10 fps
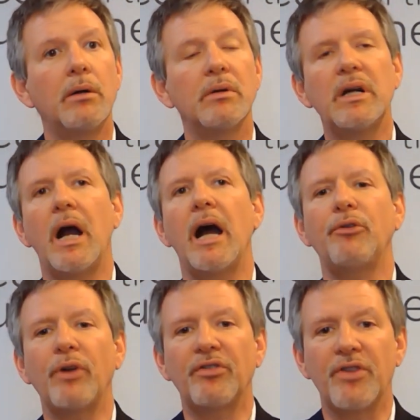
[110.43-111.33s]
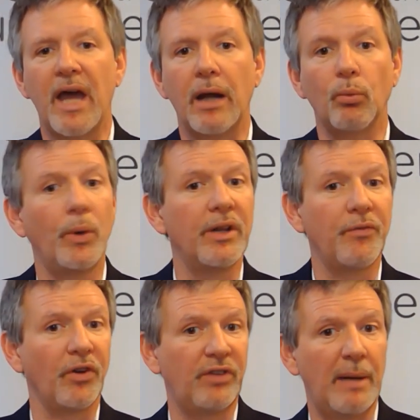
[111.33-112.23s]
Contrast that with,
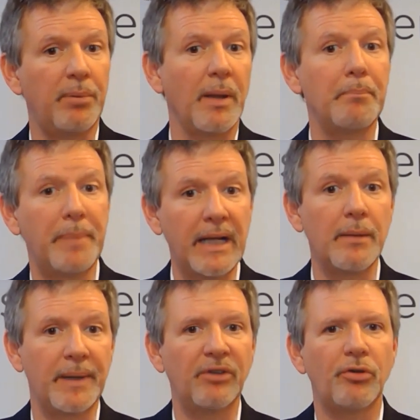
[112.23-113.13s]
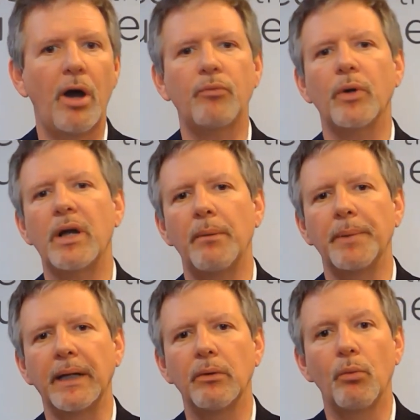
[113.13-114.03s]
for example, a B2B software company,
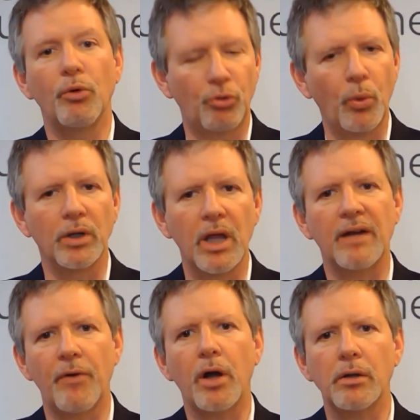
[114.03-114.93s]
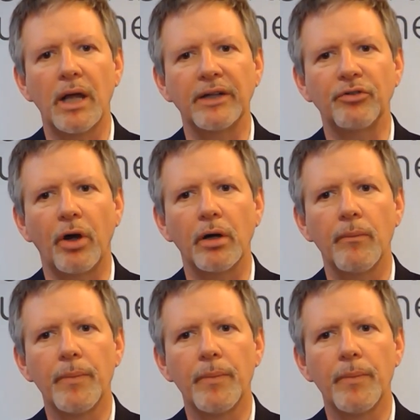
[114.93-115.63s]
which is where a lot of our clients are.